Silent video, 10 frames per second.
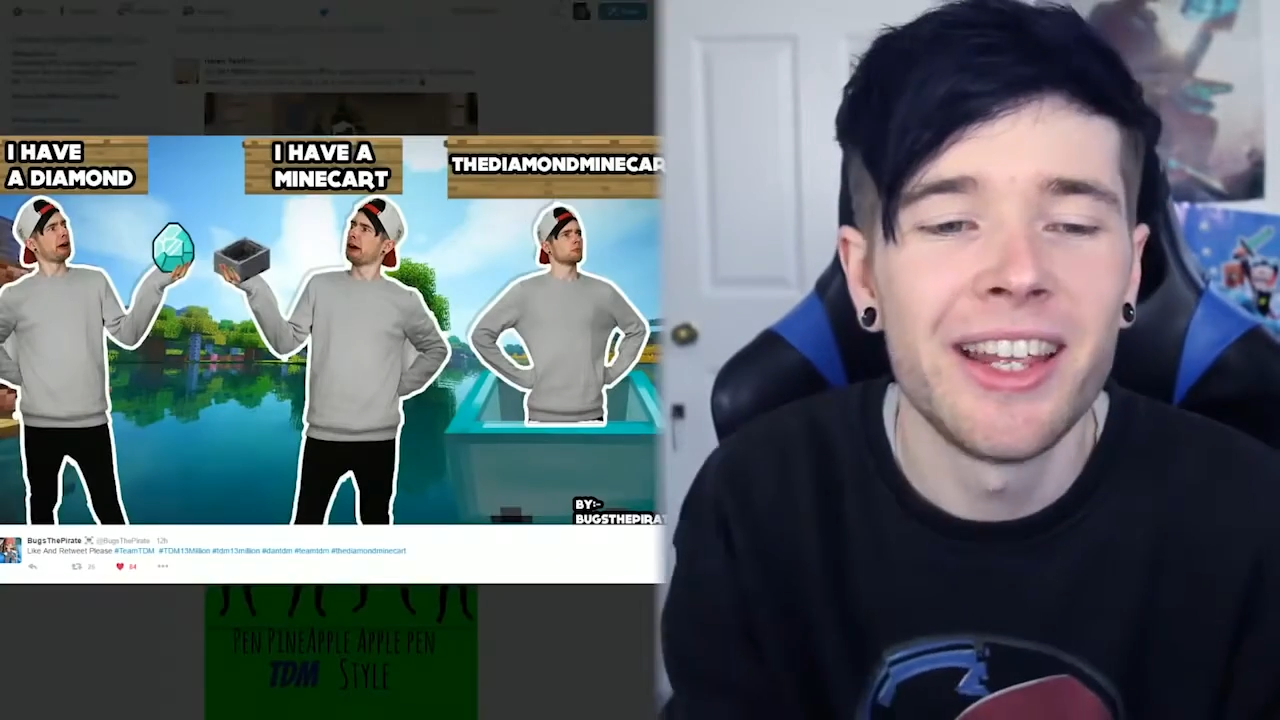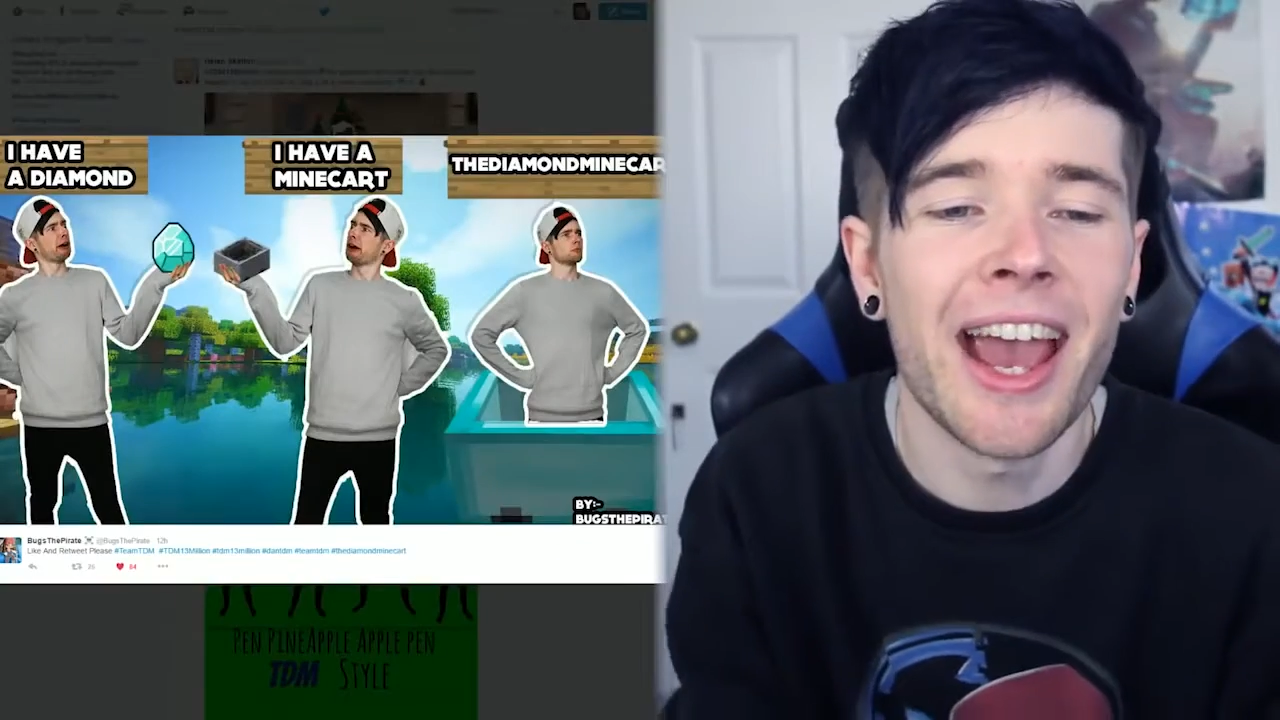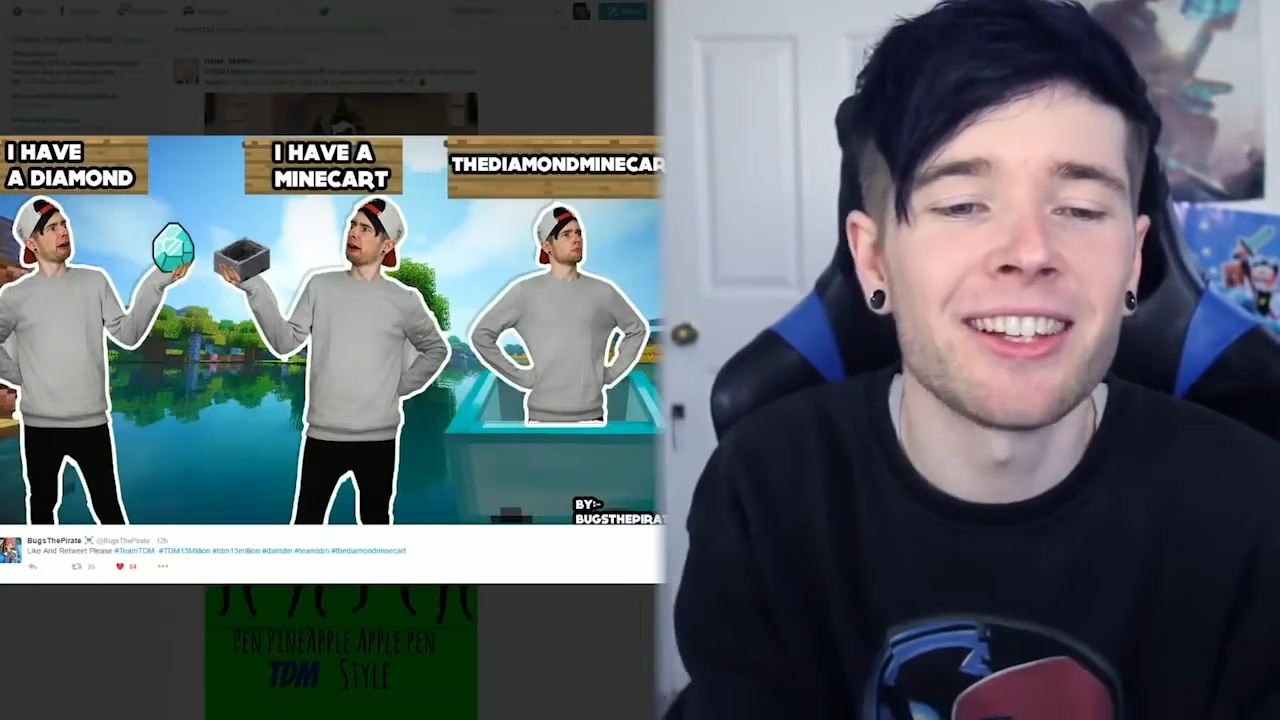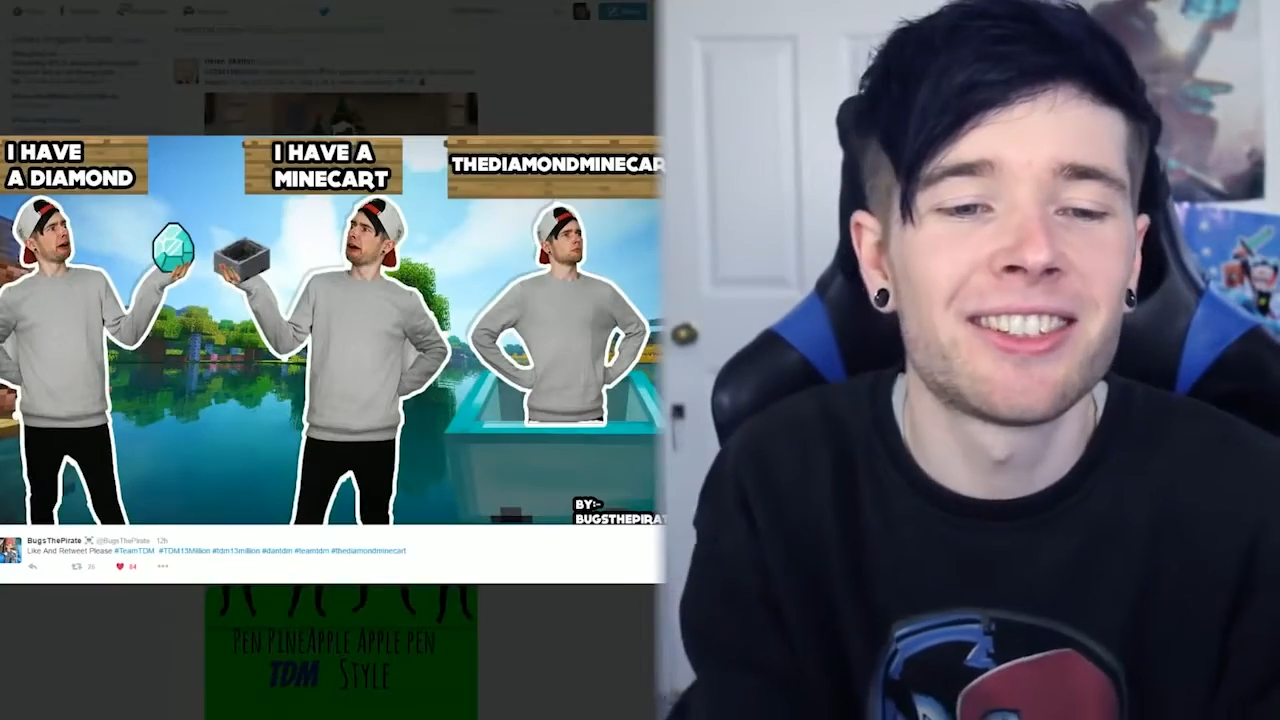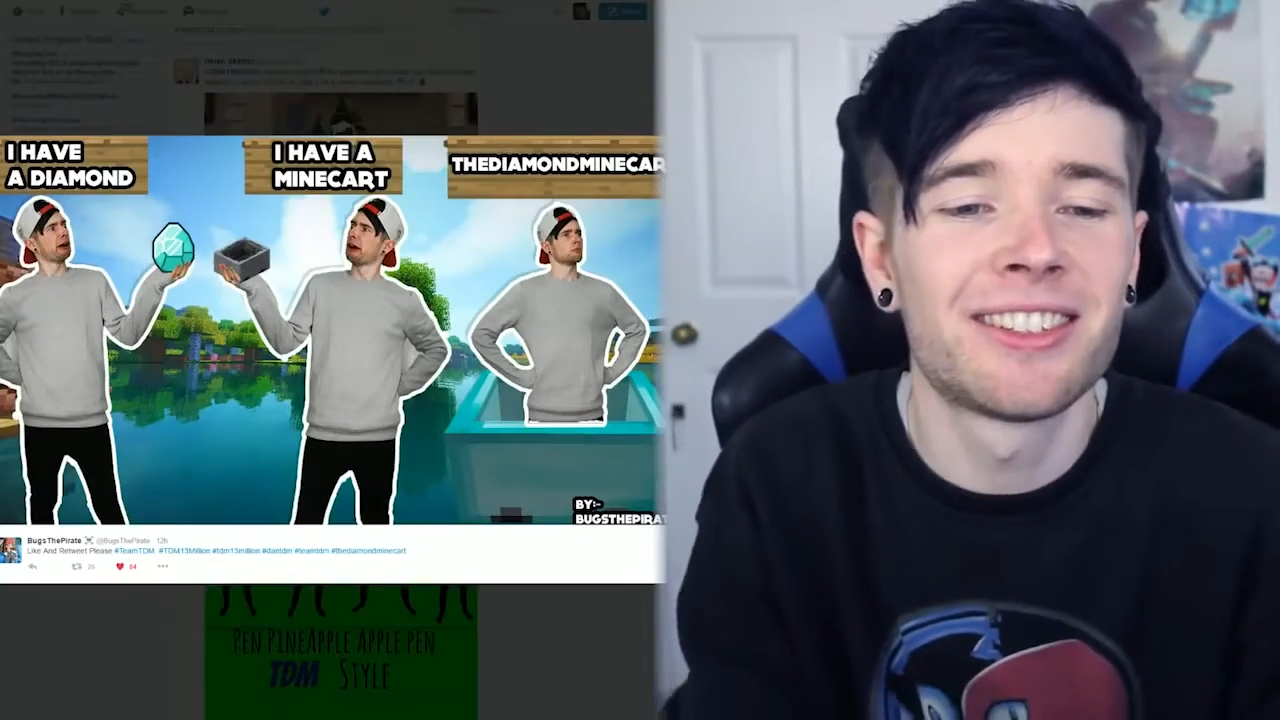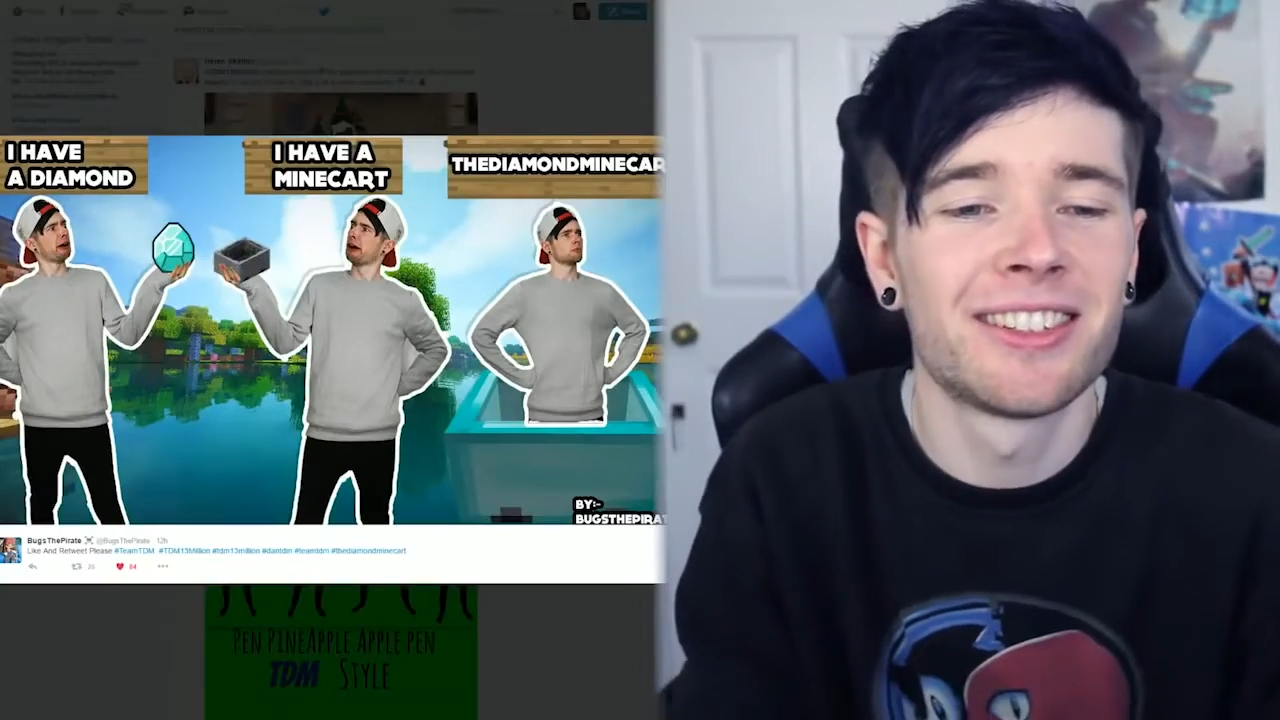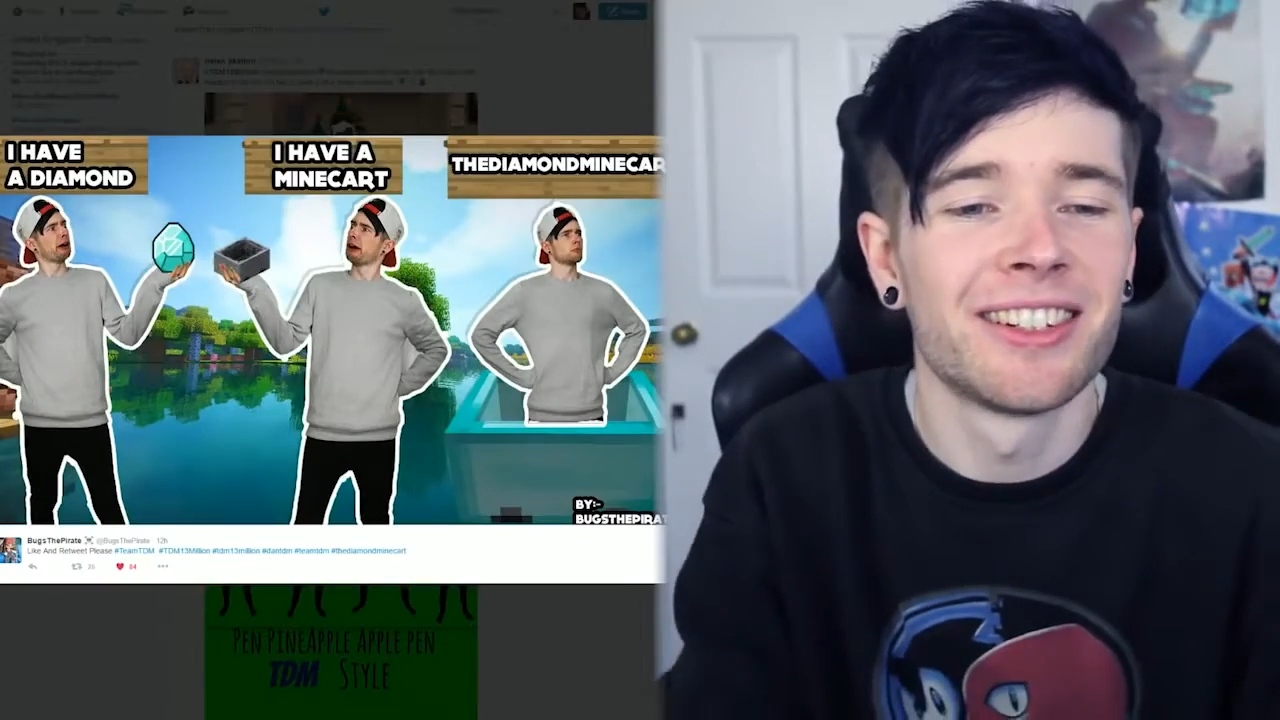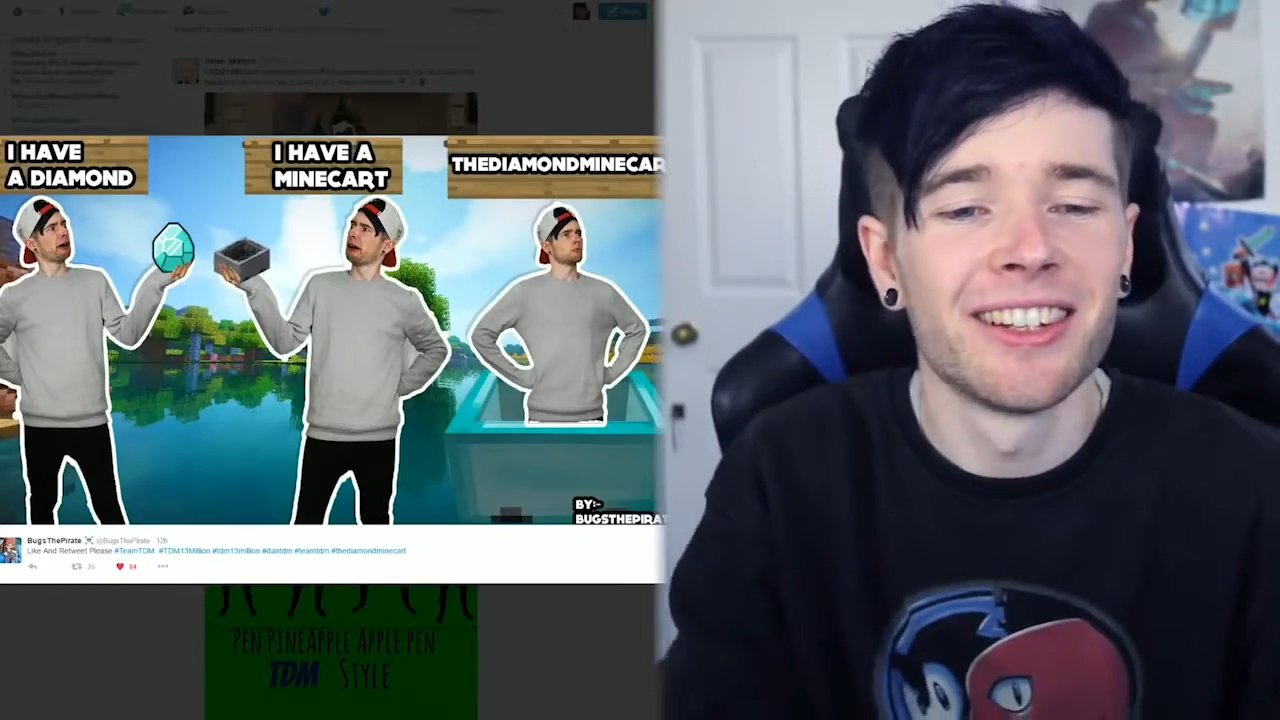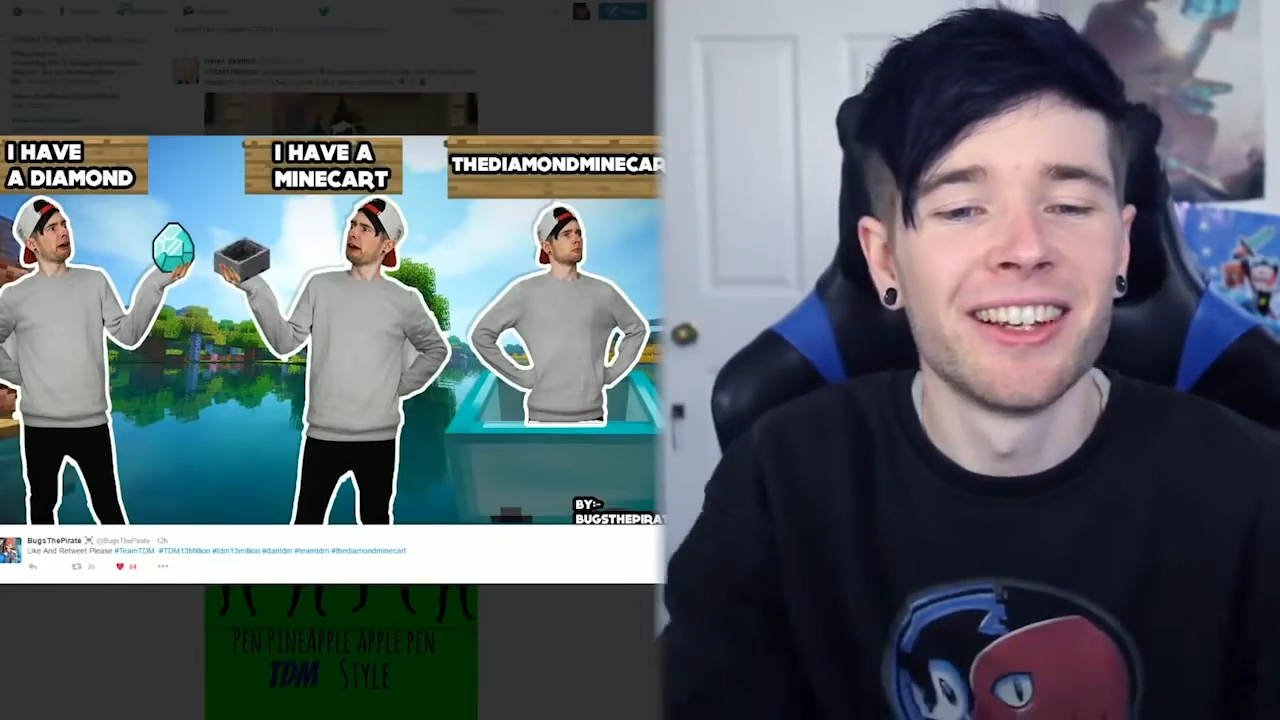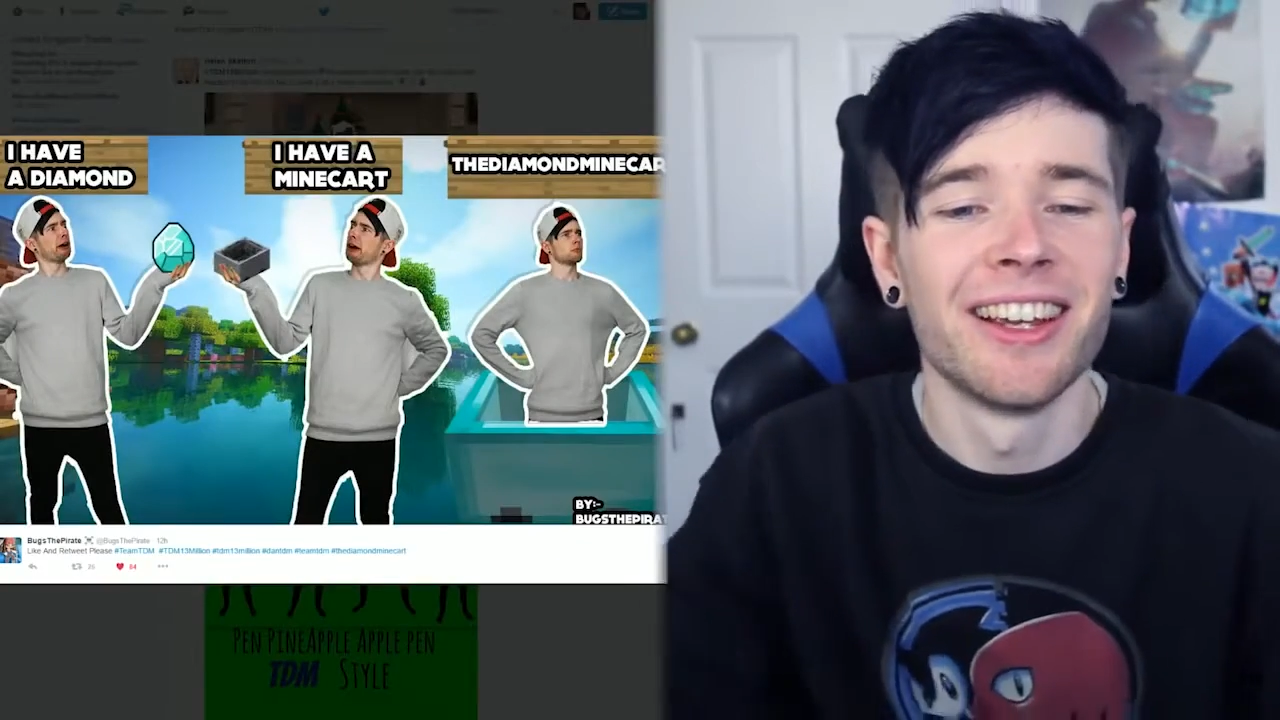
Yes!